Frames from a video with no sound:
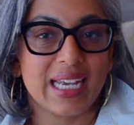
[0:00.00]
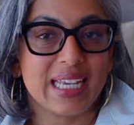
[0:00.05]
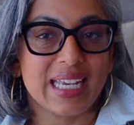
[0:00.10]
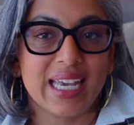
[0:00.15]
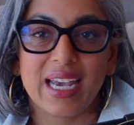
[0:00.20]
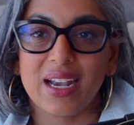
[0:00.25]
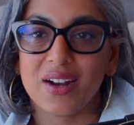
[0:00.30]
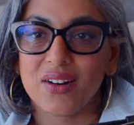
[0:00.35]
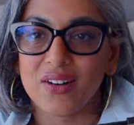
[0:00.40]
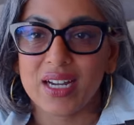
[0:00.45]

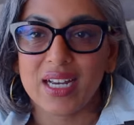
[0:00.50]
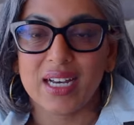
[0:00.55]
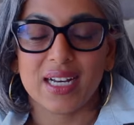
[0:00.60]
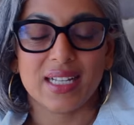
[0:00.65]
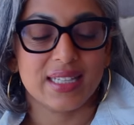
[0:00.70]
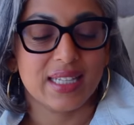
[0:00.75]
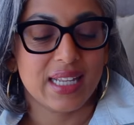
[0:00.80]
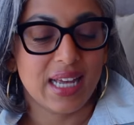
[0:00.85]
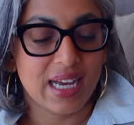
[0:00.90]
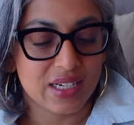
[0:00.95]
carry a
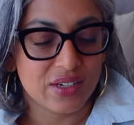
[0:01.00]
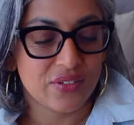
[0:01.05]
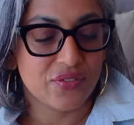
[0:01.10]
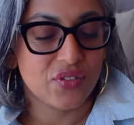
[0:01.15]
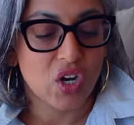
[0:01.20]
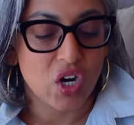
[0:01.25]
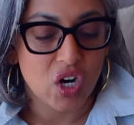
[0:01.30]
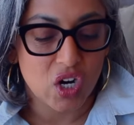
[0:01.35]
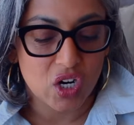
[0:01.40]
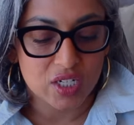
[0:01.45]
lot of
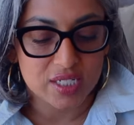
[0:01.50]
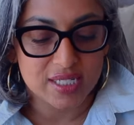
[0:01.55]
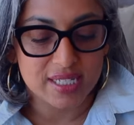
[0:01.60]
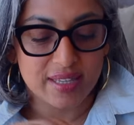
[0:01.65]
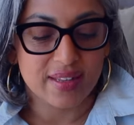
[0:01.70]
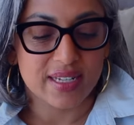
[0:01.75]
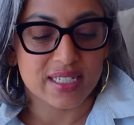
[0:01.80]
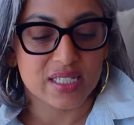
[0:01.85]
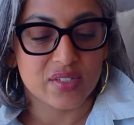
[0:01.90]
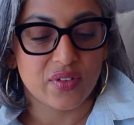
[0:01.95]
cards,
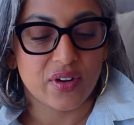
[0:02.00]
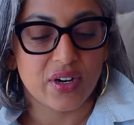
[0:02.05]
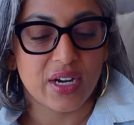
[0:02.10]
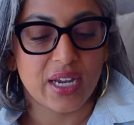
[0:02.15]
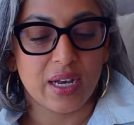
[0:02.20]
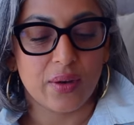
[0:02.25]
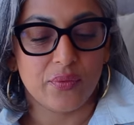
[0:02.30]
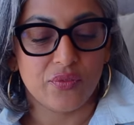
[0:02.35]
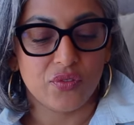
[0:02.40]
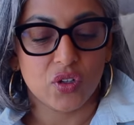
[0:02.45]
and that's very
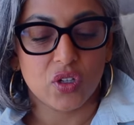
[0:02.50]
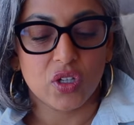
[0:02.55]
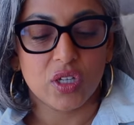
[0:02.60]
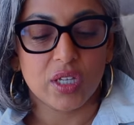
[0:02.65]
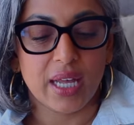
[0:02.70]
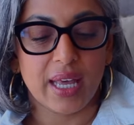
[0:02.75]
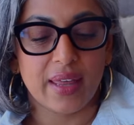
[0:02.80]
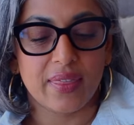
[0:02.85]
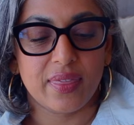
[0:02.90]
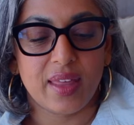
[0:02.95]

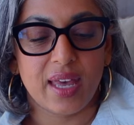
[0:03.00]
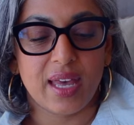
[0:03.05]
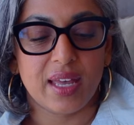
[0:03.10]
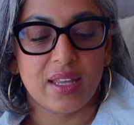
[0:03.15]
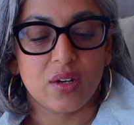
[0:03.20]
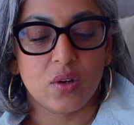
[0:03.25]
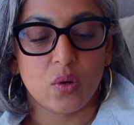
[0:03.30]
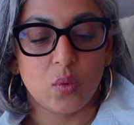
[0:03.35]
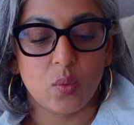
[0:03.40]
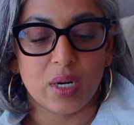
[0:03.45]
helpful. And
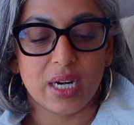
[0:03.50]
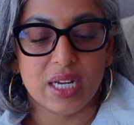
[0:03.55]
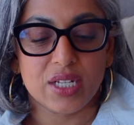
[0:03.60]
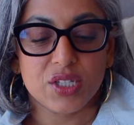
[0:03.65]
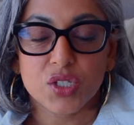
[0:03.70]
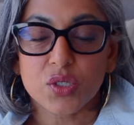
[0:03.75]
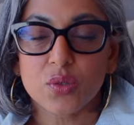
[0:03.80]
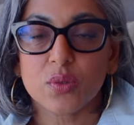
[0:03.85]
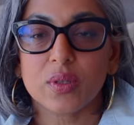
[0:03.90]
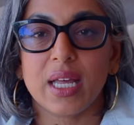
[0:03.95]
then what I
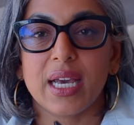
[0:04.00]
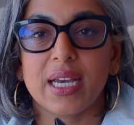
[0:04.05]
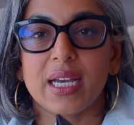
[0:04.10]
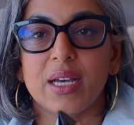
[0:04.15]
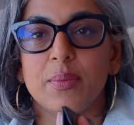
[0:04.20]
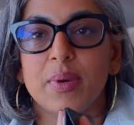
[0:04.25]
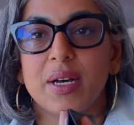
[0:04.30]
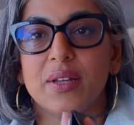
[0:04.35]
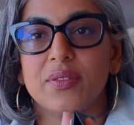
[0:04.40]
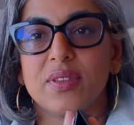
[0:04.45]
do like
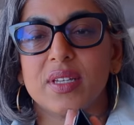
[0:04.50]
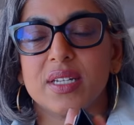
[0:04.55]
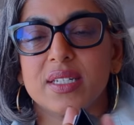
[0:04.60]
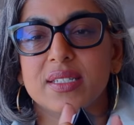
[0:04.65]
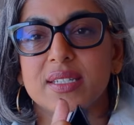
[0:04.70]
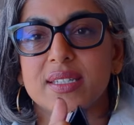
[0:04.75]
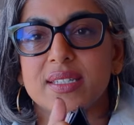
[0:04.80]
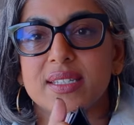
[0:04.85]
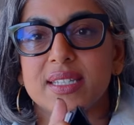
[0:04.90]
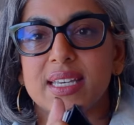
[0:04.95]
about
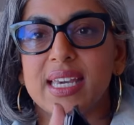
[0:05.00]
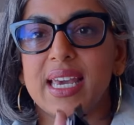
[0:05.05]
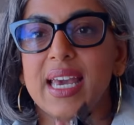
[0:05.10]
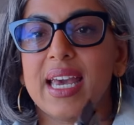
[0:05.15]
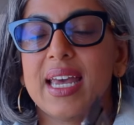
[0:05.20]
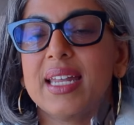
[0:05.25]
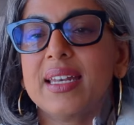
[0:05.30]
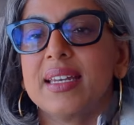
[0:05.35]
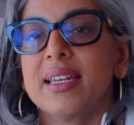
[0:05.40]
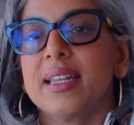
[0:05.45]
this is,
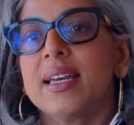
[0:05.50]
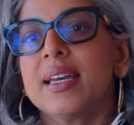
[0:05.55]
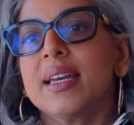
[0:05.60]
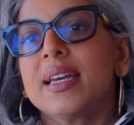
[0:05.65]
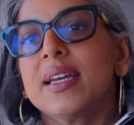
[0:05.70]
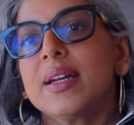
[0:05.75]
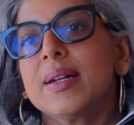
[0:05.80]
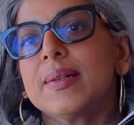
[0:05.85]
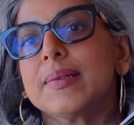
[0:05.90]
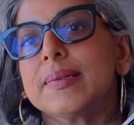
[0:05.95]
again,
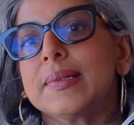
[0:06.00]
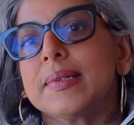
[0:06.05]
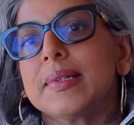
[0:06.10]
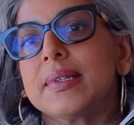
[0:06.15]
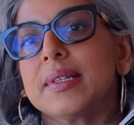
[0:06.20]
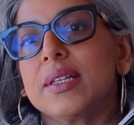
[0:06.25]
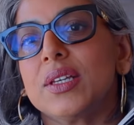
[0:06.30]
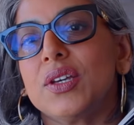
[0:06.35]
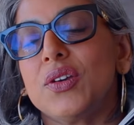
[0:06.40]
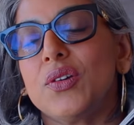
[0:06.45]

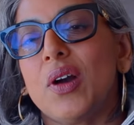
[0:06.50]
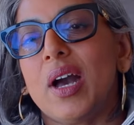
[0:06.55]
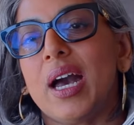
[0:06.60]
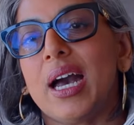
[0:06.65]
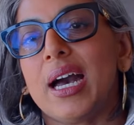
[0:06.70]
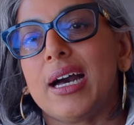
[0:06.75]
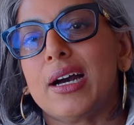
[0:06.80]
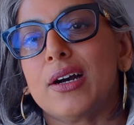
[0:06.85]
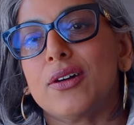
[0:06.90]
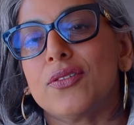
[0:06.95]
You
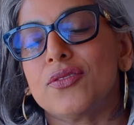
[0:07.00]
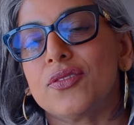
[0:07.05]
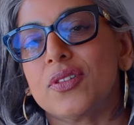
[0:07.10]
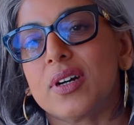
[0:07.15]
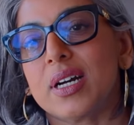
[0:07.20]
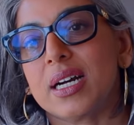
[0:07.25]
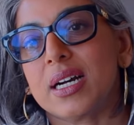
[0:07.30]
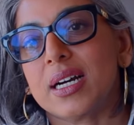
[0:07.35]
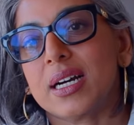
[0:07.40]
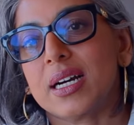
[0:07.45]
have
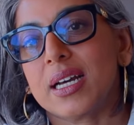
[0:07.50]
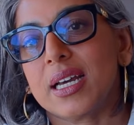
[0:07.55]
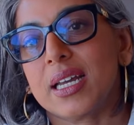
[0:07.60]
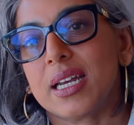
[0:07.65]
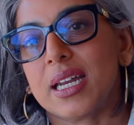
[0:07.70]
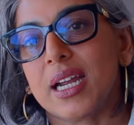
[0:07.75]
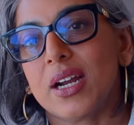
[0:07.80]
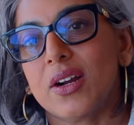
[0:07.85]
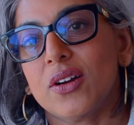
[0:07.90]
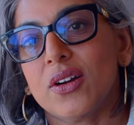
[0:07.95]

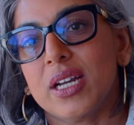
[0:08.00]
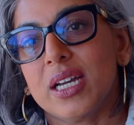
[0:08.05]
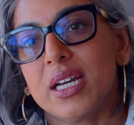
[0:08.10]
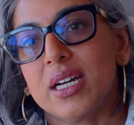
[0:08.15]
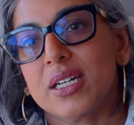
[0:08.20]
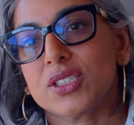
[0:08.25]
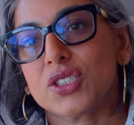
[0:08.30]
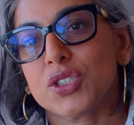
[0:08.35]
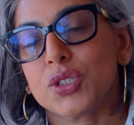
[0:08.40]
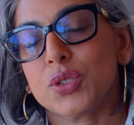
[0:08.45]
an
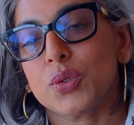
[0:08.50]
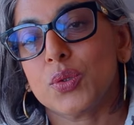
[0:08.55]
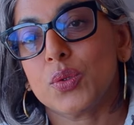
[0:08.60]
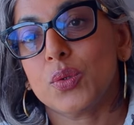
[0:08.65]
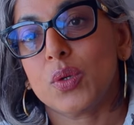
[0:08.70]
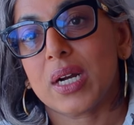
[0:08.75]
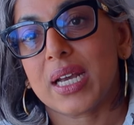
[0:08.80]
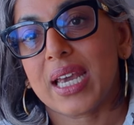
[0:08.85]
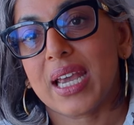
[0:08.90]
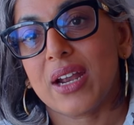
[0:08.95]
area
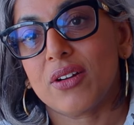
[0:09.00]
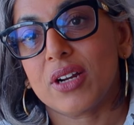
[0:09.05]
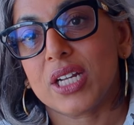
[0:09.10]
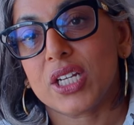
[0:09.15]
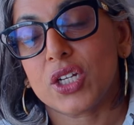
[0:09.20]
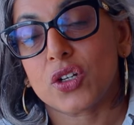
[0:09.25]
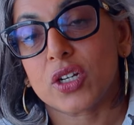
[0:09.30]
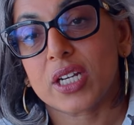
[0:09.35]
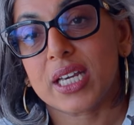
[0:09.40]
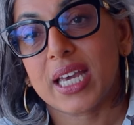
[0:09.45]
to carry
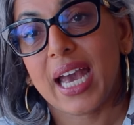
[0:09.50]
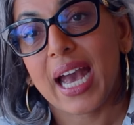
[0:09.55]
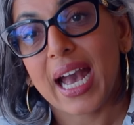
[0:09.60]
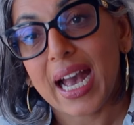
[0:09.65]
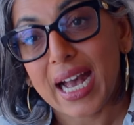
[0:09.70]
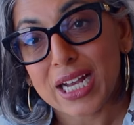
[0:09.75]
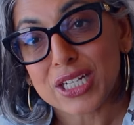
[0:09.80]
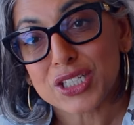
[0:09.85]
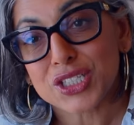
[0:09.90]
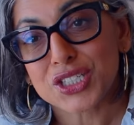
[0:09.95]
your
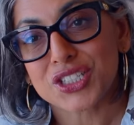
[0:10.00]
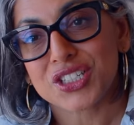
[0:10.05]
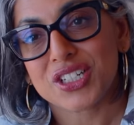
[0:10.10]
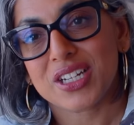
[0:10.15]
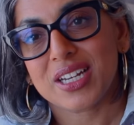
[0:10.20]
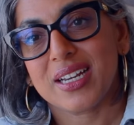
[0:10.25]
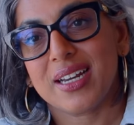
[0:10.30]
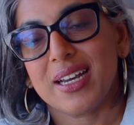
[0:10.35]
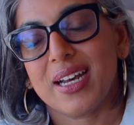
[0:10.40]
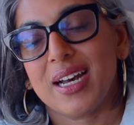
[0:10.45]
cash
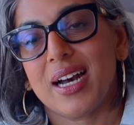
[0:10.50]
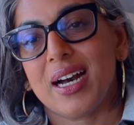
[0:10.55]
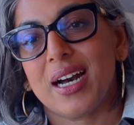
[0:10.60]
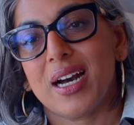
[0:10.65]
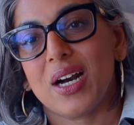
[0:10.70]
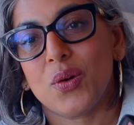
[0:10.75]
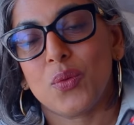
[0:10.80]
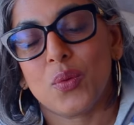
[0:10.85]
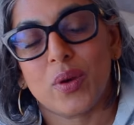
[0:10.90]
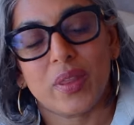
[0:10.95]

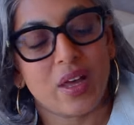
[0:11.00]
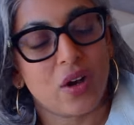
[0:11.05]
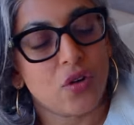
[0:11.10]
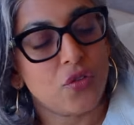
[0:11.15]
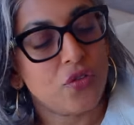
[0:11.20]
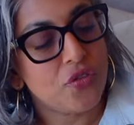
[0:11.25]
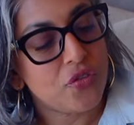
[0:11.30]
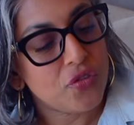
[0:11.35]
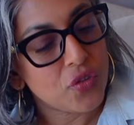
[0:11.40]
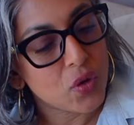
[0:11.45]

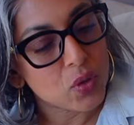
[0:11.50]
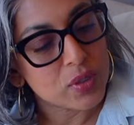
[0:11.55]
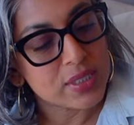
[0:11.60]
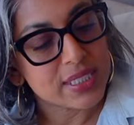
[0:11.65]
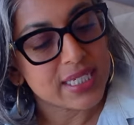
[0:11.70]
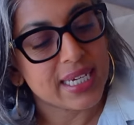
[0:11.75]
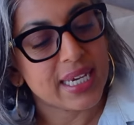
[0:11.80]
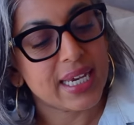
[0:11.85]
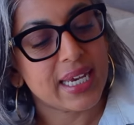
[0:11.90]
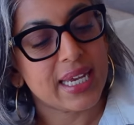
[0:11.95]
without
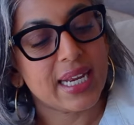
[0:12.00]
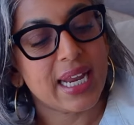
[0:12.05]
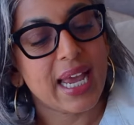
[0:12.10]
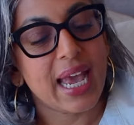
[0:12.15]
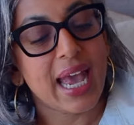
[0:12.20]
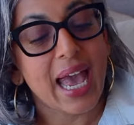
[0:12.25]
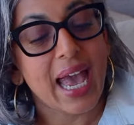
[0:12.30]
folding it,